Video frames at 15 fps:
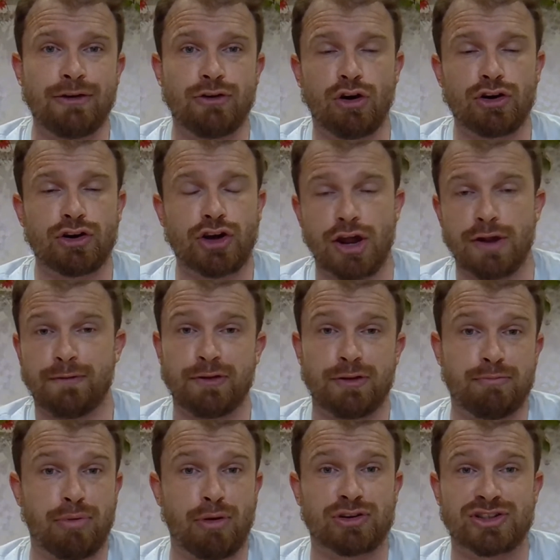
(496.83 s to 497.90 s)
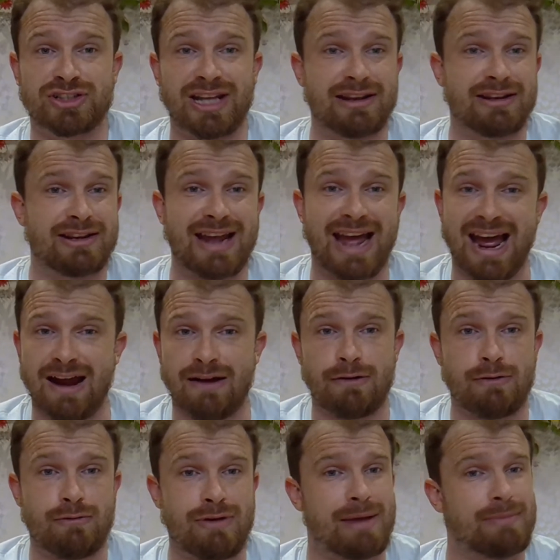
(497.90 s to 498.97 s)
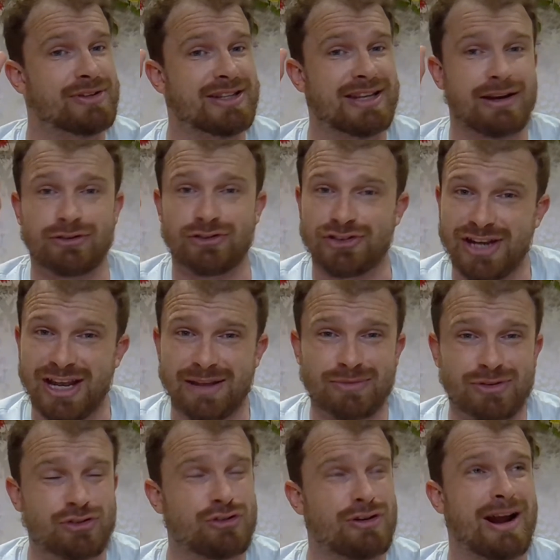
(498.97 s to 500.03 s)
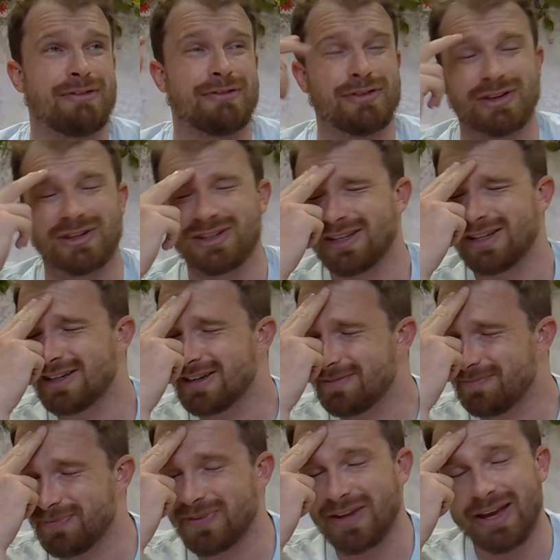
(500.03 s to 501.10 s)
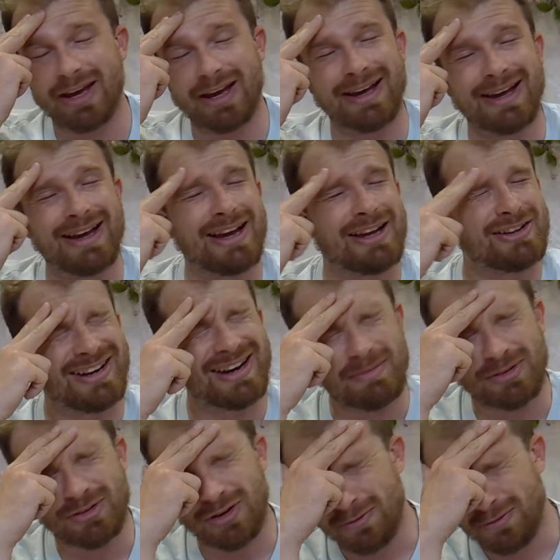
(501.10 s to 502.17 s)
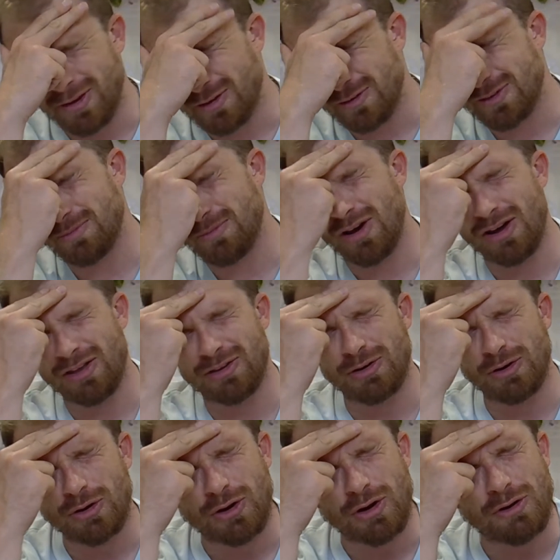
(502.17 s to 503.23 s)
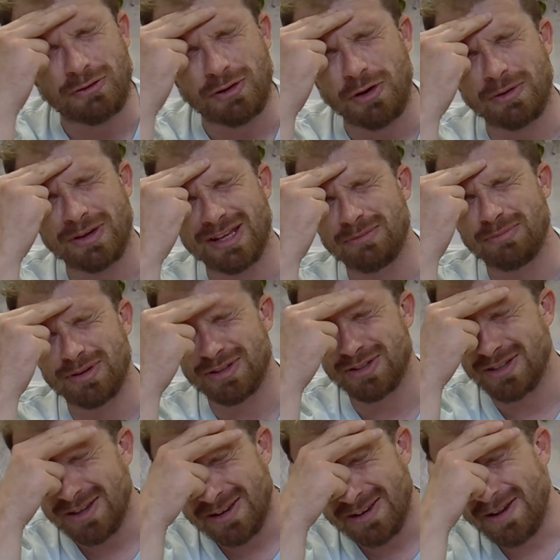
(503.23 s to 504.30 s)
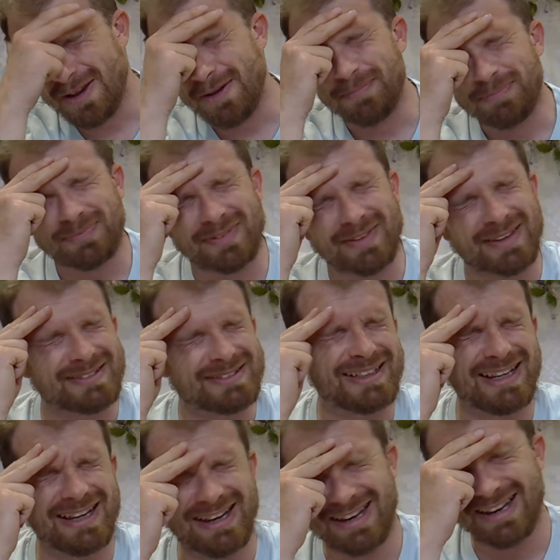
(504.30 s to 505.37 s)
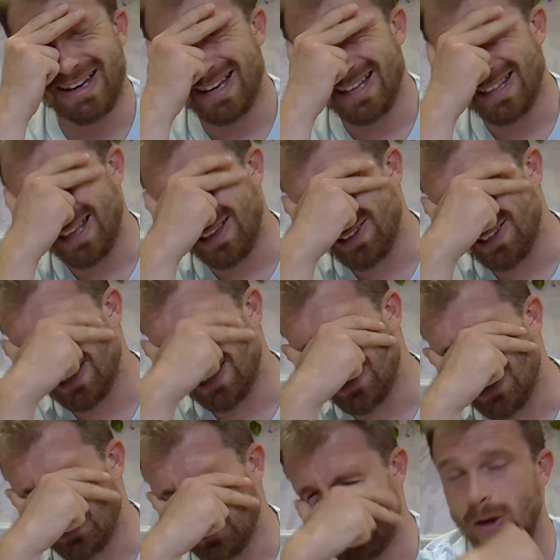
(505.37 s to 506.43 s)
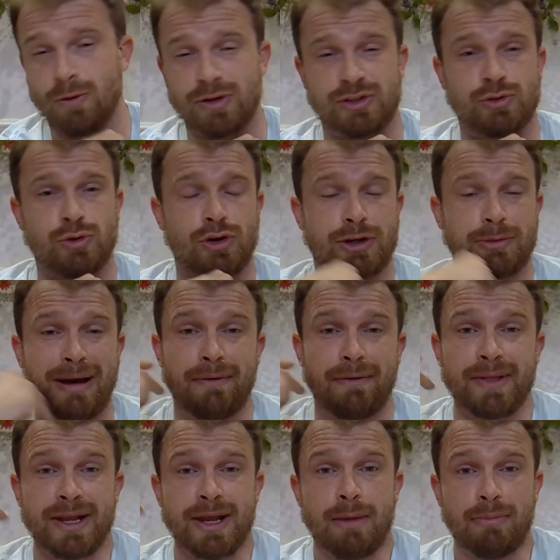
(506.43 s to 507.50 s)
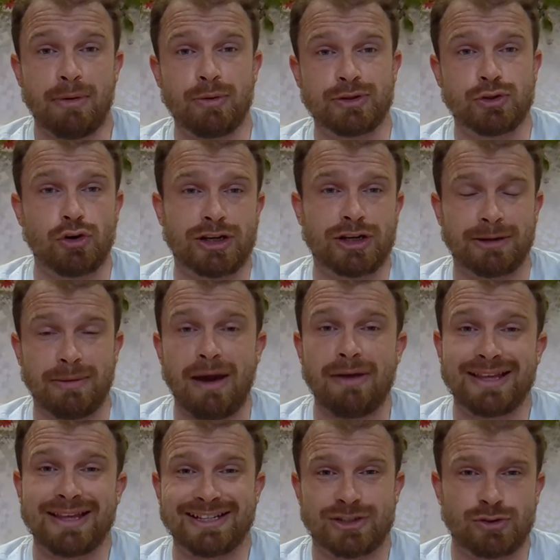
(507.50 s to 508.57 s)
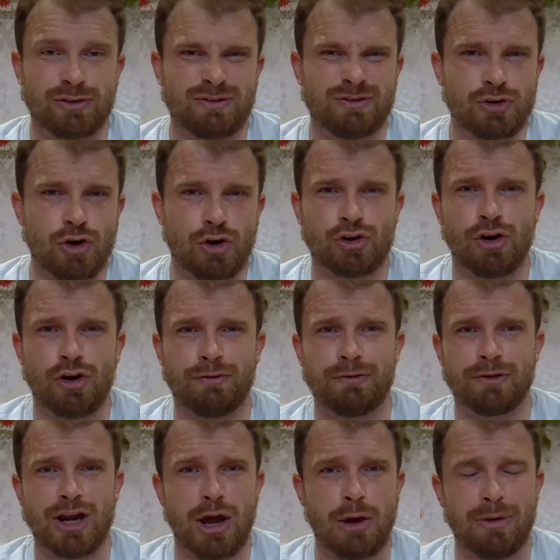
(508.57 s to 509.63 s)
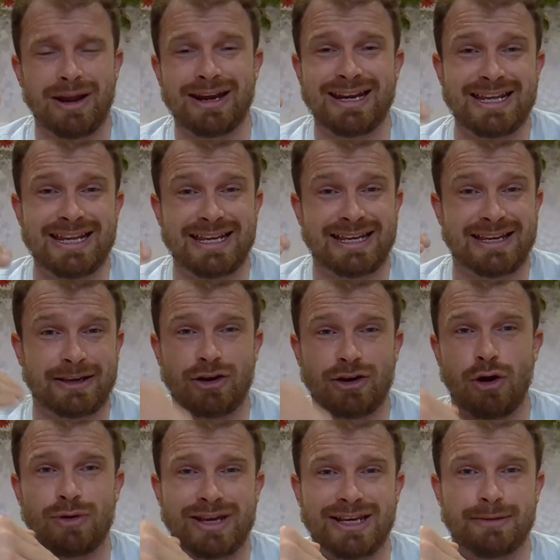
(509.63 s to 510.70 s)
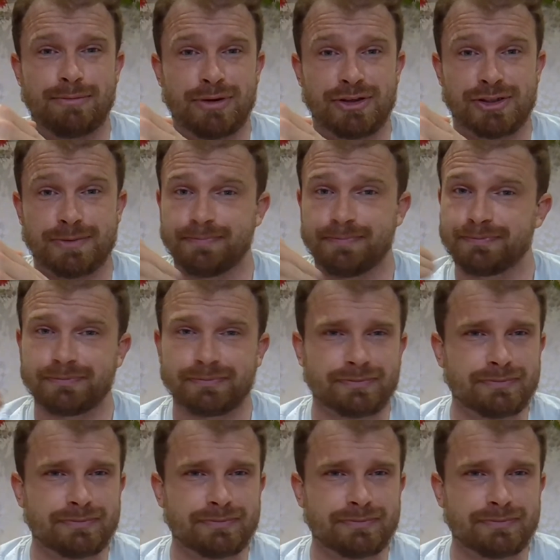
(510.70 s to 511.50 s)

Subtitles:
and not go for the bog standard Aaron Ramsdale, James Trafford. Let me try and think of some other knockoff goalkeepers. There's another one that I always talk about. But we're talking about these sort of knockoff lower league goalkeepers